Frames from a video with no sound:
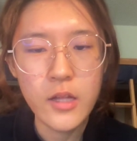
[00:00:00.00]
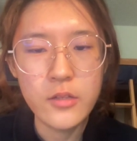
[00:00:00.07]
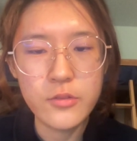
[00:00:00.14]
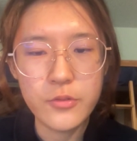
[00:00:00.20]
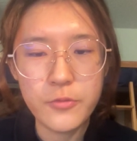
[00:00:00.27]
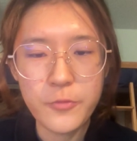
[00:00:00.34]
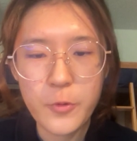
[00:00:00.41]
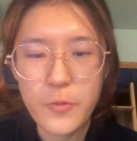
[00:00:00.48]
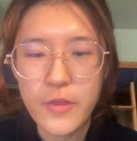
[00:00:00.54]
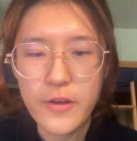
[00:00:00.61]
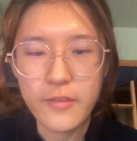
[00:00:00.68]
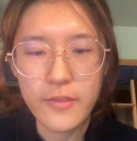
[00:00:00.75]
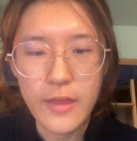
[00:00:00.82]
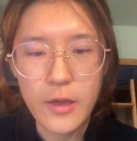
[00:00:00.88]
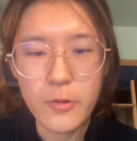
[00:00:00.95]
loophole that
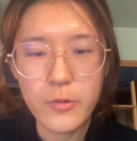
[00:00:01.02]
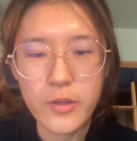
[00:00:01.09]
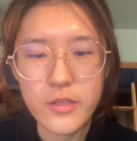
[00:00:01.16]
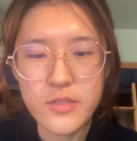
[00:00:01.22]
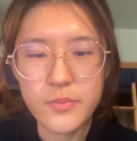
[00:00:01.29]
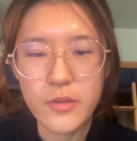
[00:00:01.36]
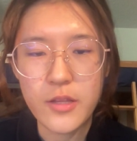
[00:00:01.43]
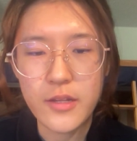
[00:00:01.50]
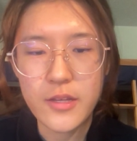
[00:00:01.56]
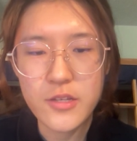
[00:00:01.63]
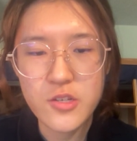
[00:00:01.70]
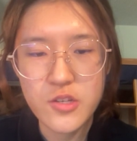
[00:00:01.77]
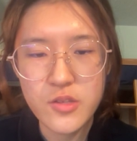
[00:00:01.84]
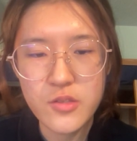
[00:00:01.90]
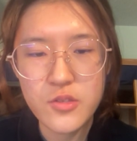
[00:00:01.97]
allowed
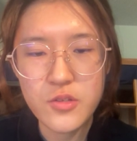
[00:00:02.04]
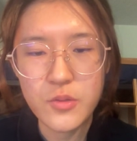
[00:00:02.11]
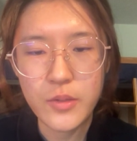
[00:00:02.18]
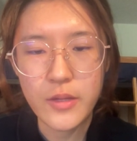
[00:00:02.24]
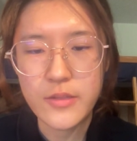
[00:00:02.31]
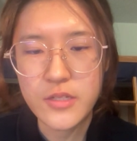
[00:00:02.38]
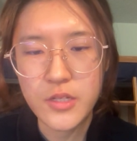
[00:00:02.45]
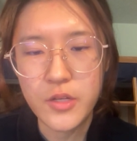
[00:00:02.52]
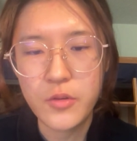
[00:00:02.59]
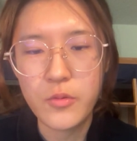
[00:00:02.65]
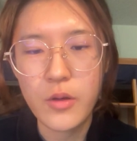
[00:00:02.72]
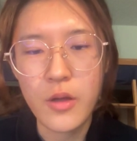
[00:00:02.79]
exploitation to continue